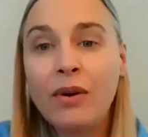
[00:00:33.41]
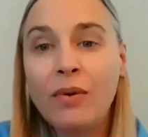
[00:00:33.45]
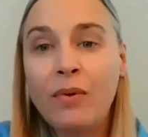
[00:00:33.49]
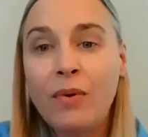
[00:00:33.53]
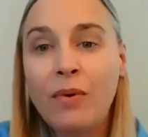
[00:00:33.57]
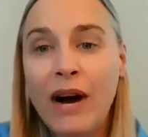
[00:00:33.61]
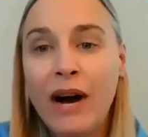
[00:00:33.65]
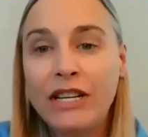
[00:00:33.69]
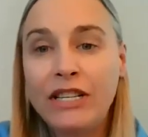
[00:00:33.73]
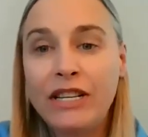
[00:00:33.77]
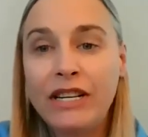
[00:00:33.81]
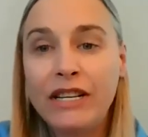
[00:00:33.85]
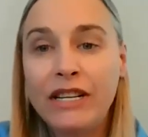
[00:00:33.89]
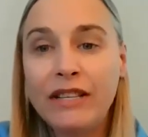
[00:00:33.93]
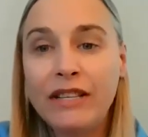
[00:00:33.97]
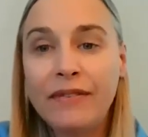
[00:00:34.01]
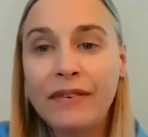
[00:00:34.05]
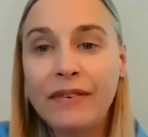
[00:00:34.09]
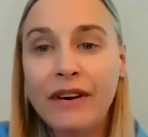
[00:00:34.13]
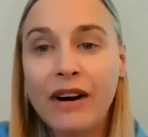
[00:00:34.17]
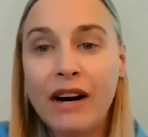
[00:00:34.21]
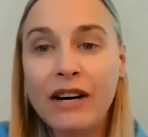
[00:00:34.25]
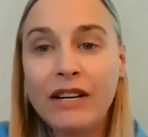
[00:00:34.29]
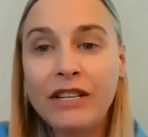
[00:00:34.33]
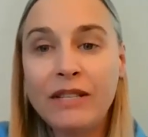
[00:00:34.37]
Questions
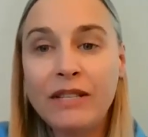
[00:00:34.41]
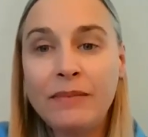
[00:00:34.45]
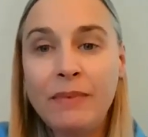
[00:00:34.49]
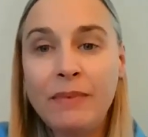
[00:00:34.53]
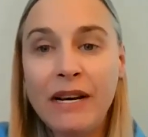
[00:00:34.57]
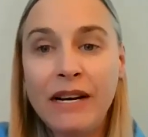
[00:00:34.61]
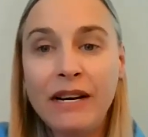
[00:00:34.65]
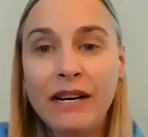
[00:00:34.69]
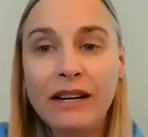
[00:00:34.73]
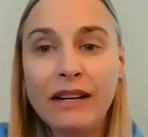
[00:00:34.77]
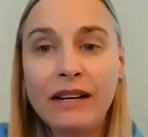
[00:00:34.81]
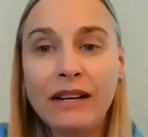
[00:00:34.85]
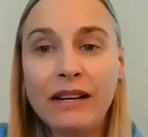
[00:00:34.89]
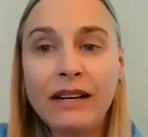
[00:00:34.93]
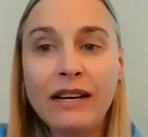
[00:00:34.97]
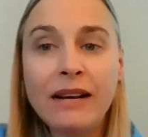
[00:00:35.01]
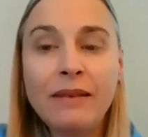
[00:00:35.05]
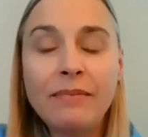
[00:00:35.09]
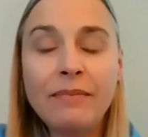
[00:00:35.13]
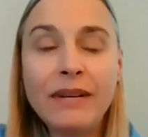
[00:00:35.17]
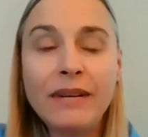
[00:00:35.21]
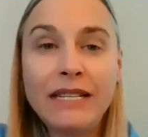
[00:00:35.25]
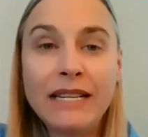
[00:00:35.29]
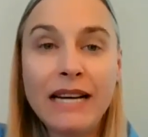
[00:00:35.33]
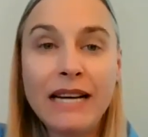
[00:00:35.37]
for our speaker
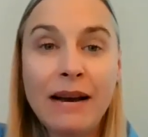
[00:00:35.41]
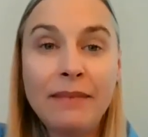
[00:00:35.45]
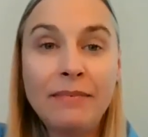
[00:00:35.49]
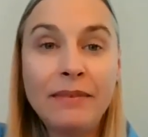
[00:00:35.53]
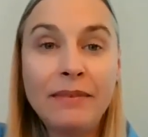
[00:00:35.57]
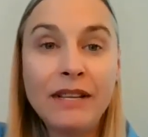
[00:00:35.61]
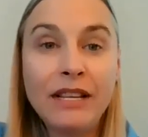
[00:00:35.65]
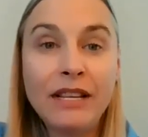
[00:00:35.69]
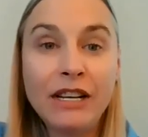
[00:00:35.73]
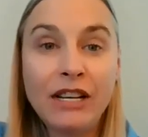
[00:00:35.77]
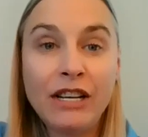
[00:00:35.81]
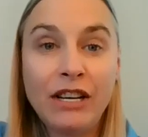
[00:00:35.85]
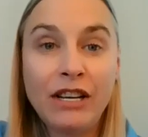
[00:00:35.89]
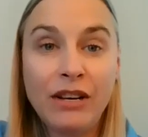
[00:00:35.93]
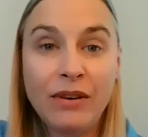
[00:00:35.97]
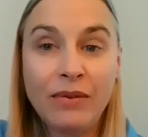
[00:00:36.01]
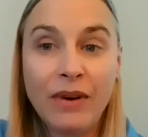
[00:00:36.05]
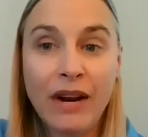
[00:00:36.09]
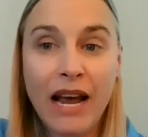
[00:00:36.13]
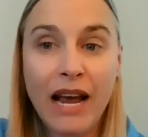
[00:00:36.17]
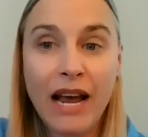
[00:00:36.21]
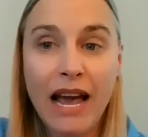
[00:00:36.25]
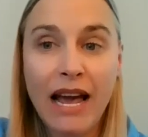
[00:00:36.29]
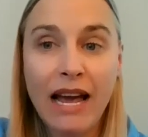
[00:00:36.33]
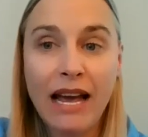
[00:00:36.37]
can be typed in the
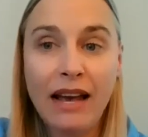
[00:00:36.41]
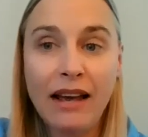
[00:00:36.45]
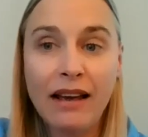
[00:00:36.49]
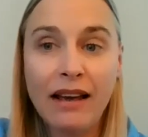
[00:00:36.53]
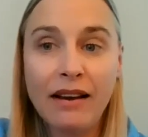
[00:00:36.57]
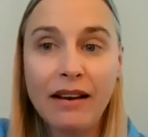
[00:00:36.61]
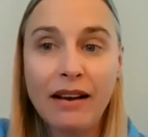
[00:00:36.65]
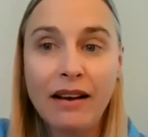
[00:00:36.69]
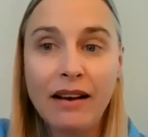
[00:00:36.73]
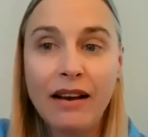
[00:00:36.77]
Q&A.